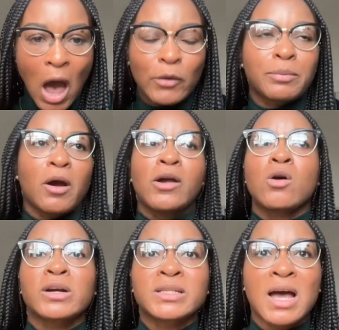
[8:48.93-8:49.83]
I would
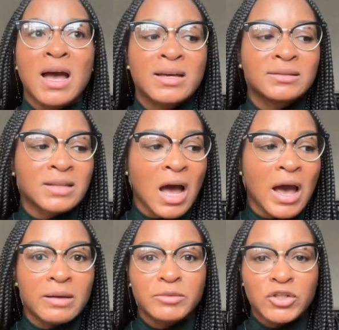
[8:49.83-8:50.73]
prioritize
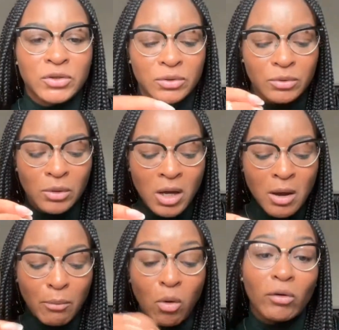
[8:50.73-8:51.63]
time to
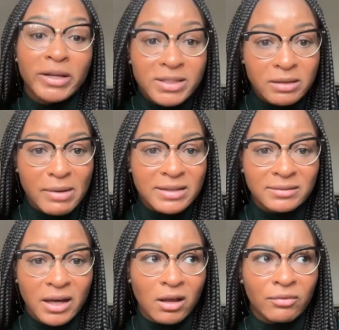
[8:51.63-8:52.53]
pour into
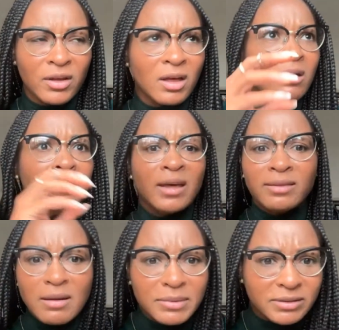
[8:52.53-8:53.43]
myself,
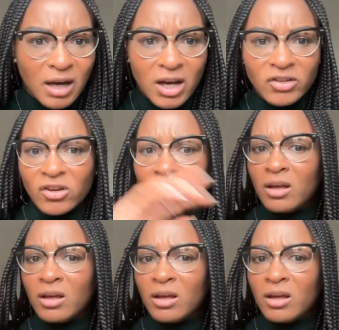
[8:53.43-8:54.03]
get that massage,